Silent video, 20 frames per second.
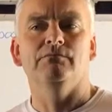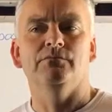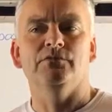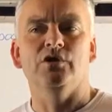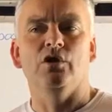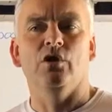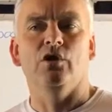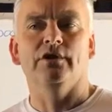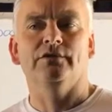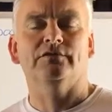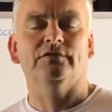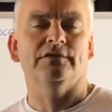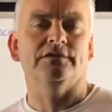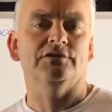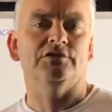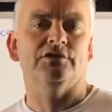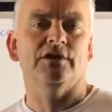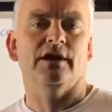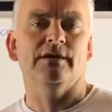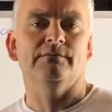nicely
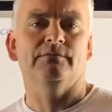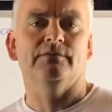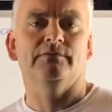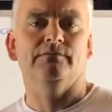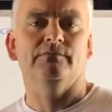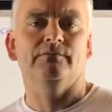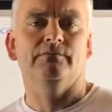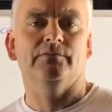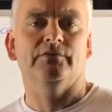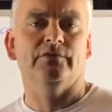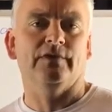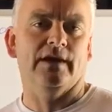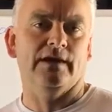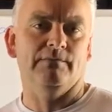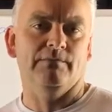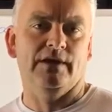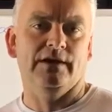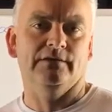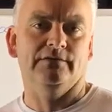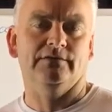shaped
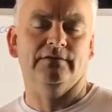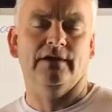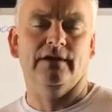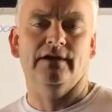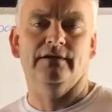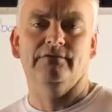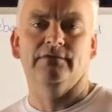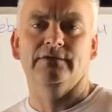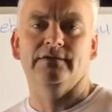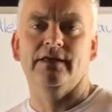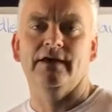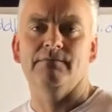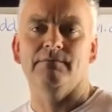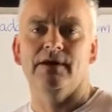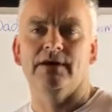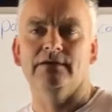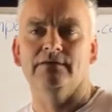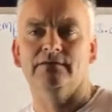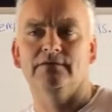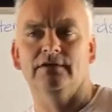sandbanks. So hopefully that
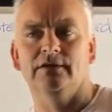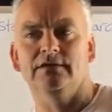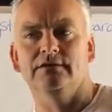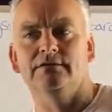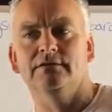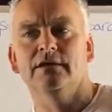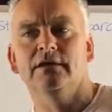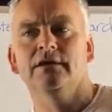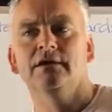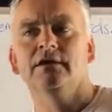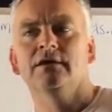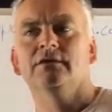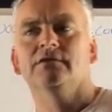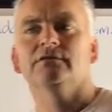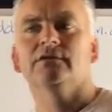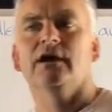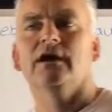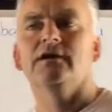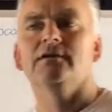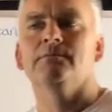makes sense.
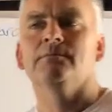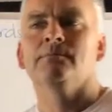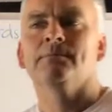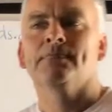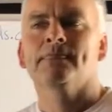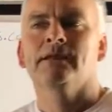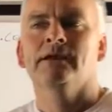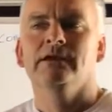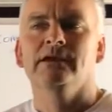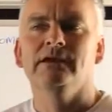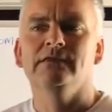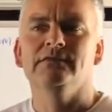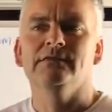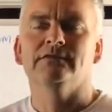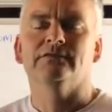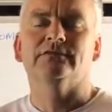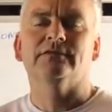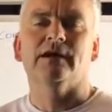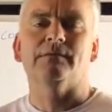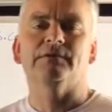So in the
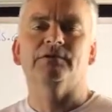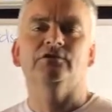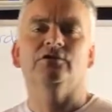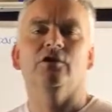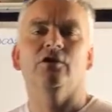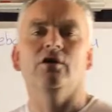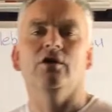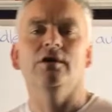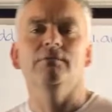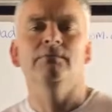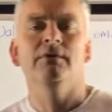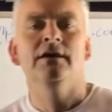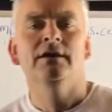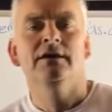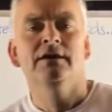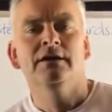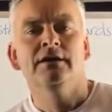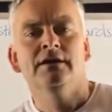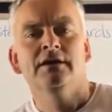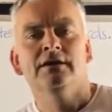summertime,
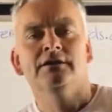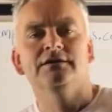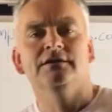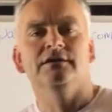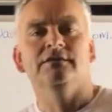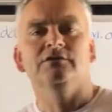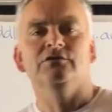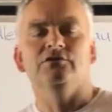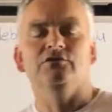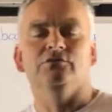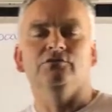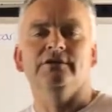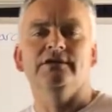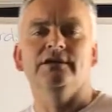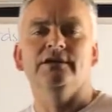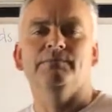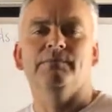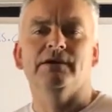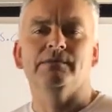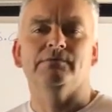you'll
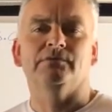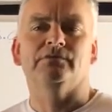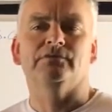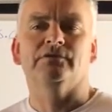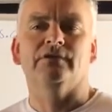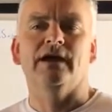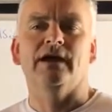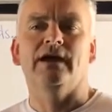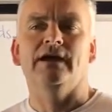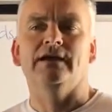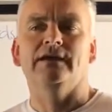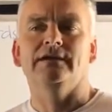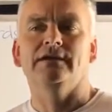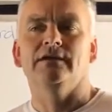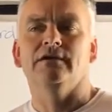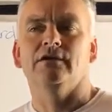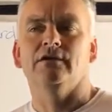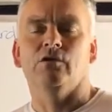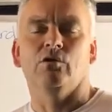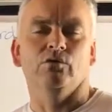hear people say
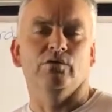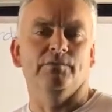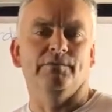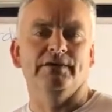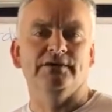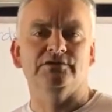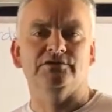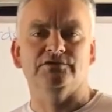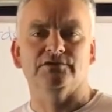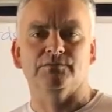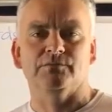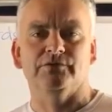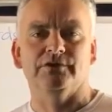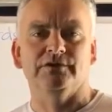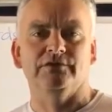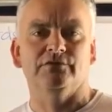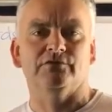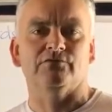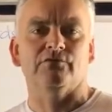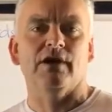all the beaches are pretty
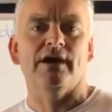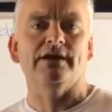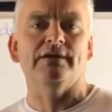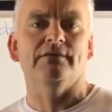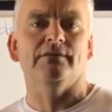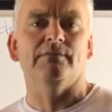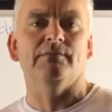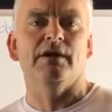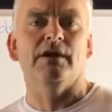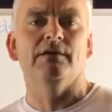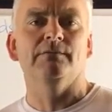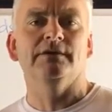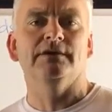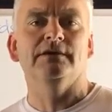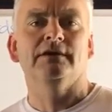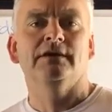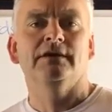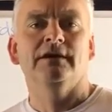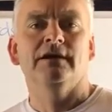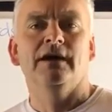straight at the moment.
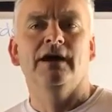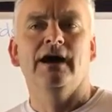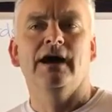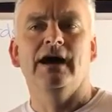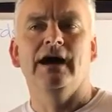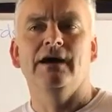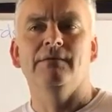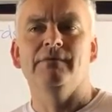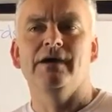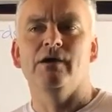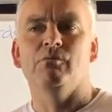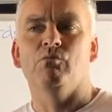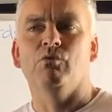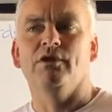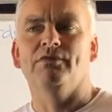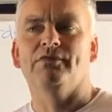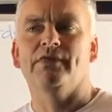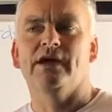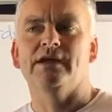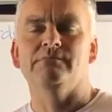And
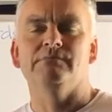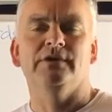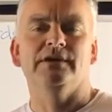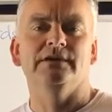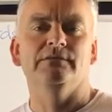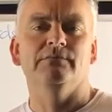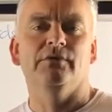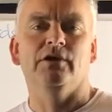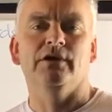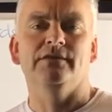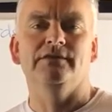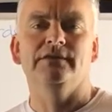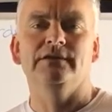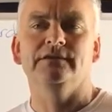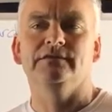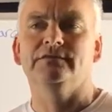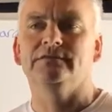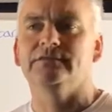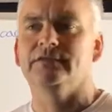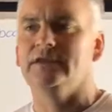what they mean by
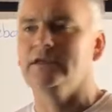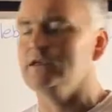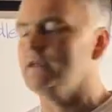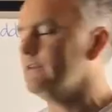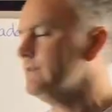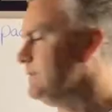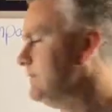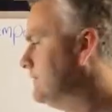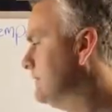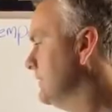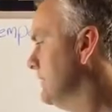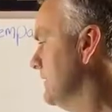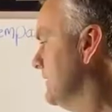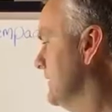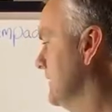this is,